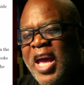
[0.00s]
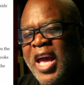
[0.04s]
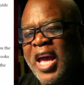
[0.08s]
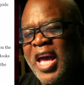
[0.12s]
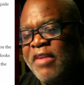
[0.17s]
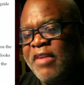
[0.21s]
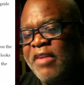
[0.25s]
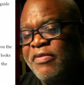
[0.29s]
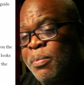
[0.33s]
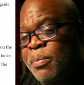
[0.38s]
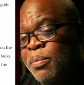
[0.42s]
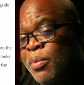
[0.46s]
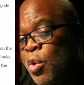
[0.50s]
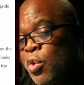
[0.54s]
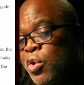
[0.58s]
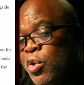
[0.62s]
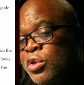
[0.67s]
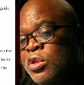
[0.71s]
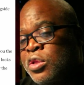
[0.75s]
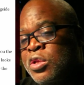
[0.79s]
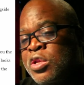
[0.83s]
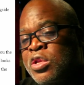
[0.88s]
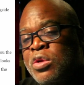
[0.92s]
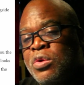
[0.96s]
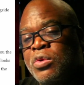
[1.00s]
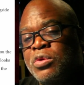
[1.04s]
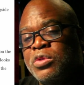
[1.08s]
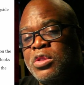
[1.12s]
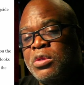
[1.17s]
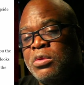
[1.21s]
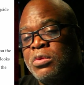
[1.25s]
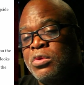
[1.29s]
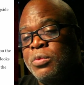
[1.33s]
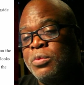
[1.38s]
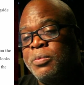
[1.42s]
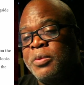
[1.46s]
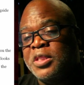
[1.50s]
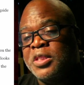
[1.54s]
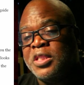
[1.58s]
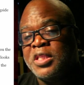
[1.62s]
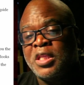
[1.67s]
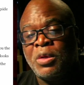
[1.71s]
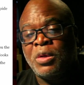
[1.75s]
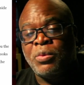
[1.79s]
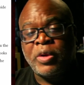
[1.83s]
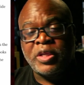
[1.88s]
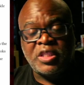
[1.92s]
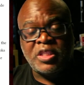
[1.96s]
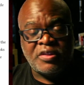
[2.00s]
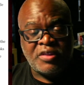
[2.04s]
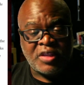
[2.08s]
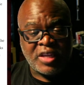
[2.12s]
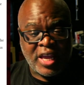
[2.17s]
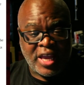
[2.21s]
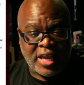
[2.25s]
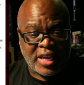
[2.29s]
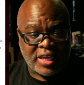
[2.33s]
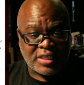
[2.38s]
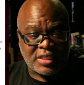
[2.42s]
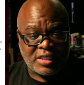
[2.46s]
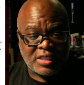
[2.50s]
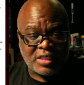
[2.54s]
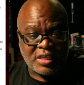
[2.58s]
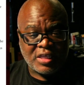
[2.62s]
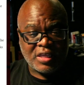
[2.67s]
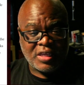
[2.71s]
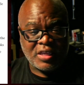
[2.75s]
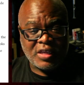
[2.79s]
Have you broken the news to Rubens and the rest of the guys?